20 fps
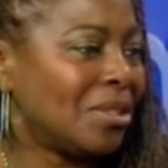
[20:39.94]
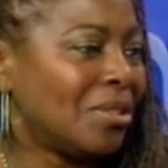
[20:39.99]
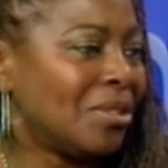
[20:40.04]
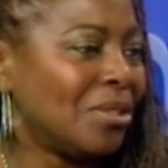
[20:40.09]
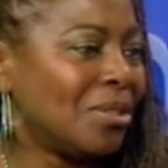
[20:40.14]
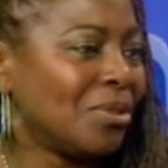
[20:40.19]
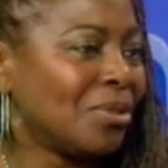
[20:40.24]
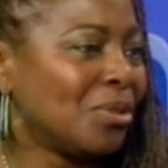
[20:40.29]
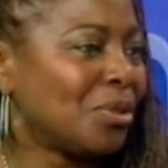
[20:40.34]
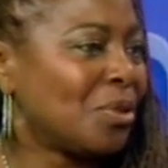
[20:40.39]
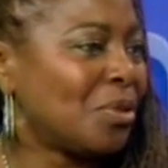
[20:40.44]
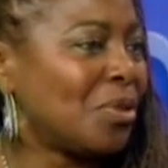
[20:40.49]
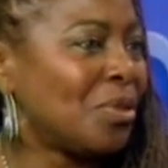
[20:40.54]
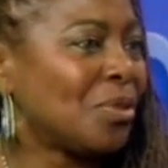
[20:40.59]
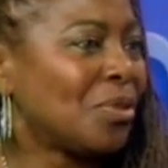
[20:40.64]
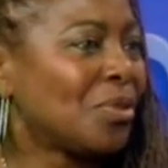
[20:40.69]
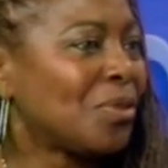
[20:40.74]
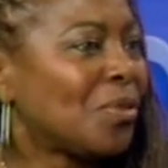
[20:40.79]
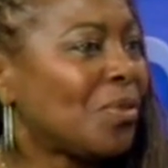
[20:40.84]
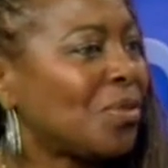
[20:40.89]
those
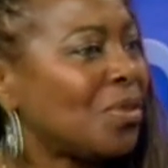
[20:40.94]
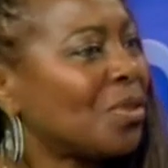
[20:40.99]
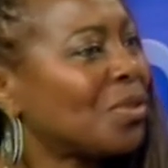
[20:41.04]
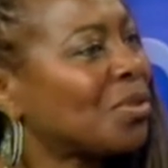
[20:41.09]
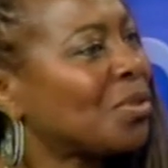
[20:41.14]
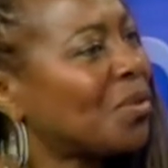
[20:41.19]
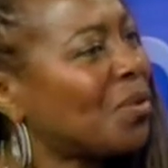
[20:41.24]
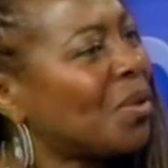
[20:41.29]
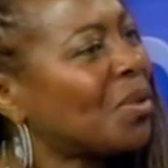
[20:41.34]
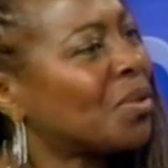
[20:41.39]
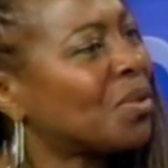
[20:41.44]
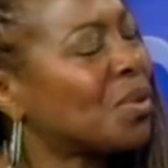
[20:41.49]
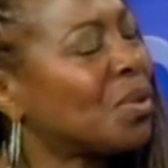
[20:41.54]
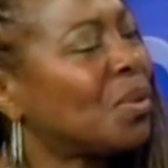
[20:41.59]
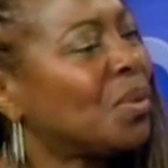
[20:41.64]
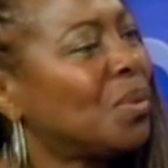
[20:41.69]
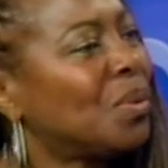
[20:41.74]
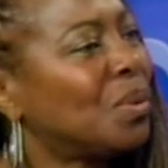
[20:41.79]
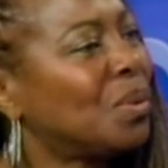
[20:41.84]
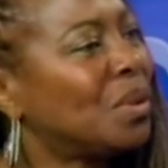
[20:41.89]
those those folks
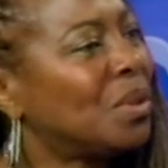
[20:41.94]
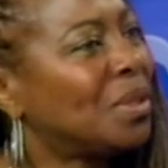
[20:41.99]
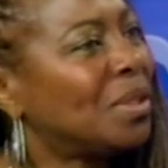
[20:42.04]
who,